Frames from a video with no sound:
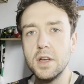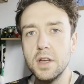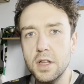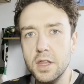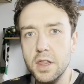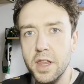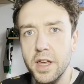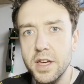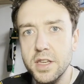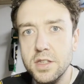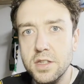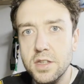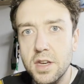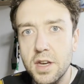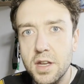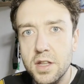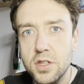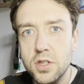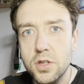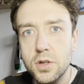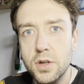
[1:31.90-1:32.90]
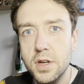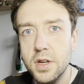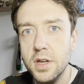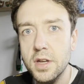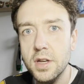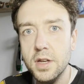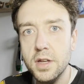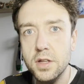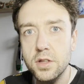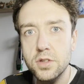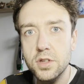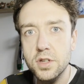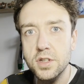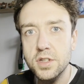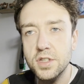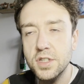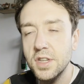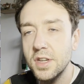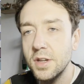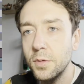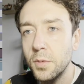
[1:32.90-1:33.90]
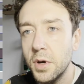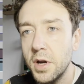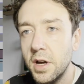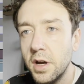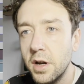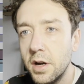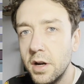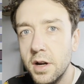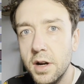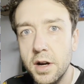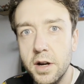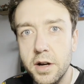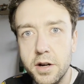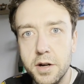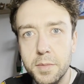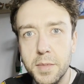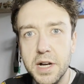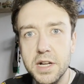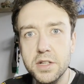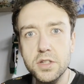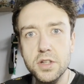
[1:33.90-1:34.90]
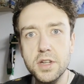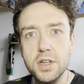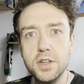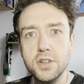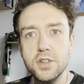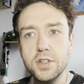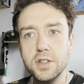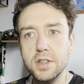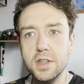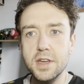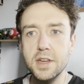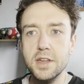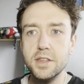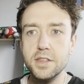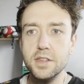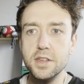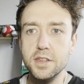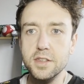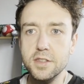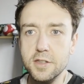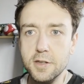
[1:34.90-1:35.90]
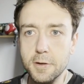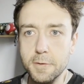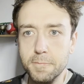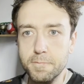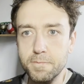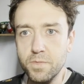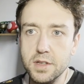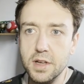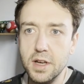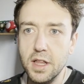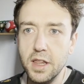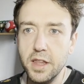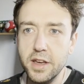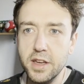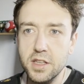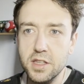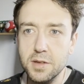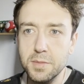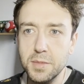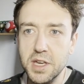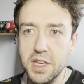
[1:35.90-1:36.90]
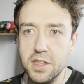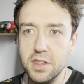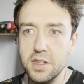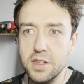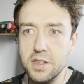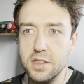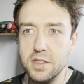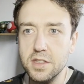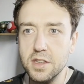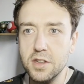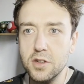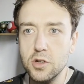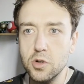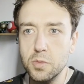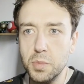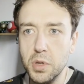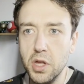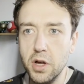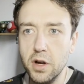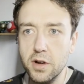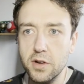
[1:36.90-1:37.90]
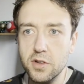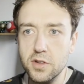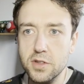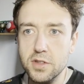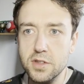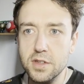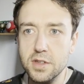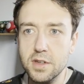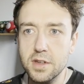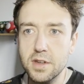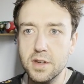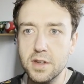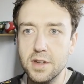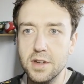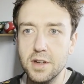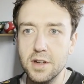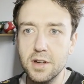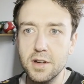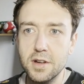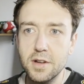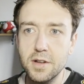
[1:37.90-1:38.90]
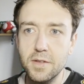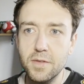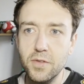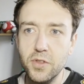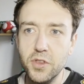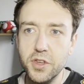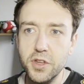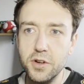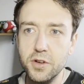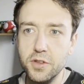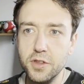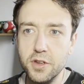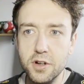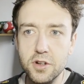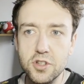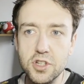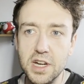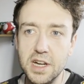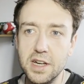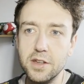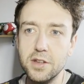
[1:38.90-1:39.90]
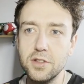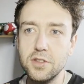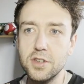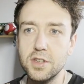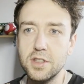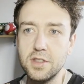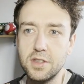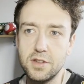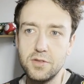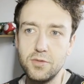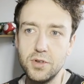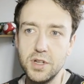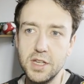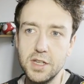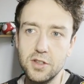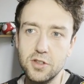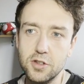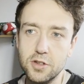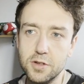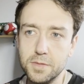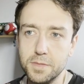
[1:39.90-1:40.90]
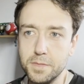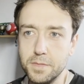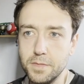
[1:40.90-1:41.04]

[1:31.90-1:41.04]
let's get to it and just see where our imagination takes us. I like to make these single blocks. You know, they're challenging to reach.